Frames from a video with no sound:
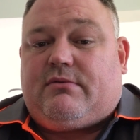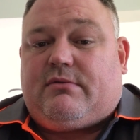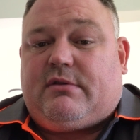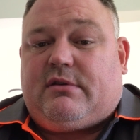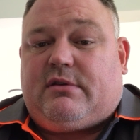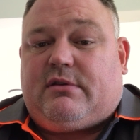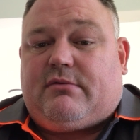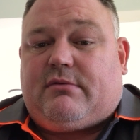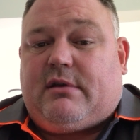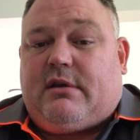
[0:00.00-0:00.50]

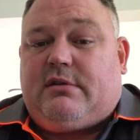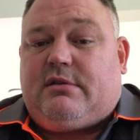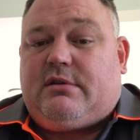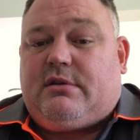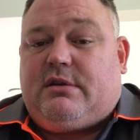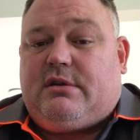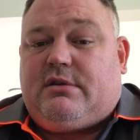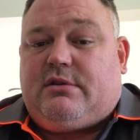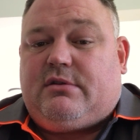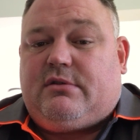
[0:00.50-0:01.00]

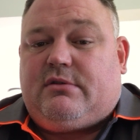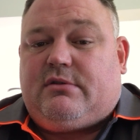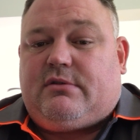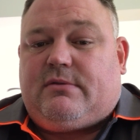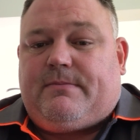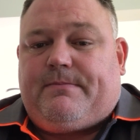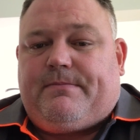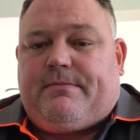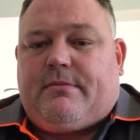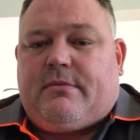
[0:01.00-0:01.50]
restoration issues.
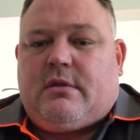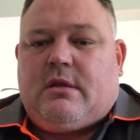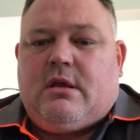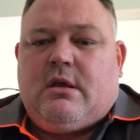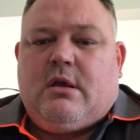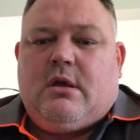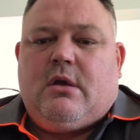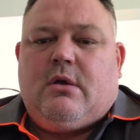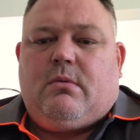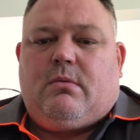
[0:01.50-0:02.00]

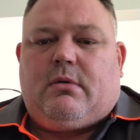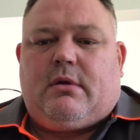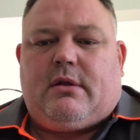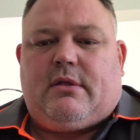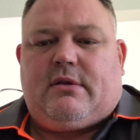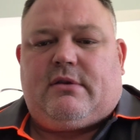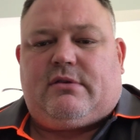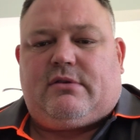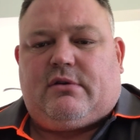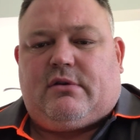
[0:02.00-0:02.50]
What are
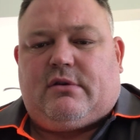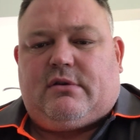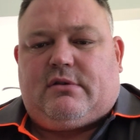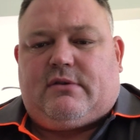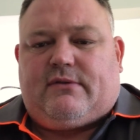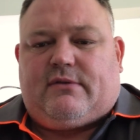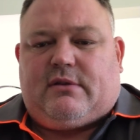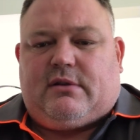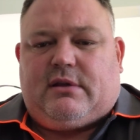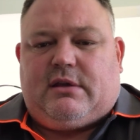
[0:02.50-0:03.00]
the signs
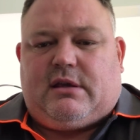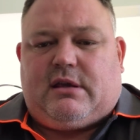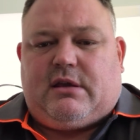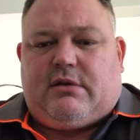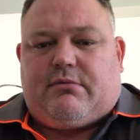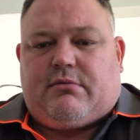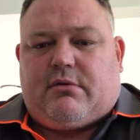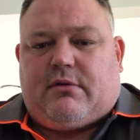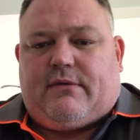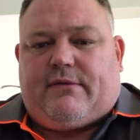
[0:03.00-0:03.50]
of a
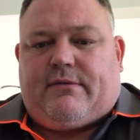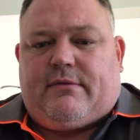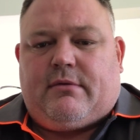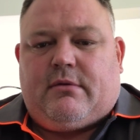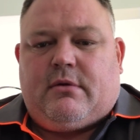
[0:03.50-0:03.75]
leaking roof?